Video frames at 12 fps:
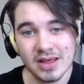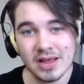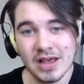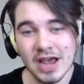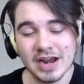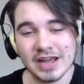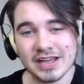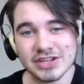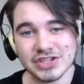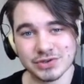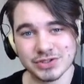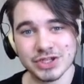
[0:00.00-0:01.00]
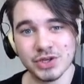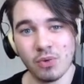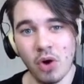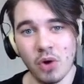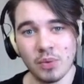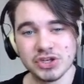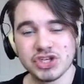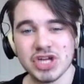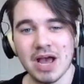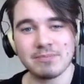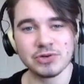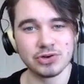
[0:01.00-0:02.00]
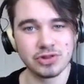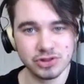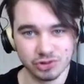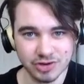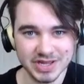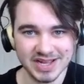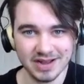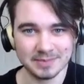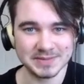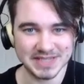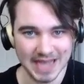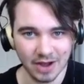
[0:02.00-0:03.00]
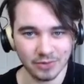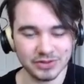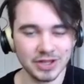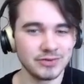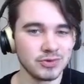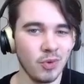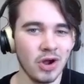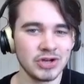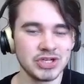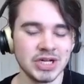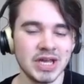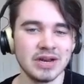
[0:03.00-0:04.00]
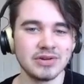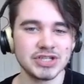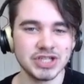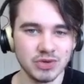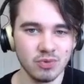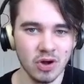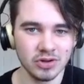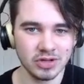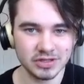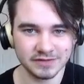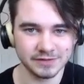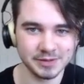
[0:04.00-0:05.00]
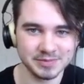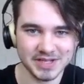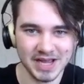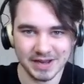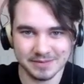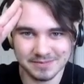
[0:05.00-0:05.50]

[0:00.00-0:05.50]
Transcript: And I guess I'll see you all when Chapter three comes out. Thanks for watching, and I'll see you all on the flip side.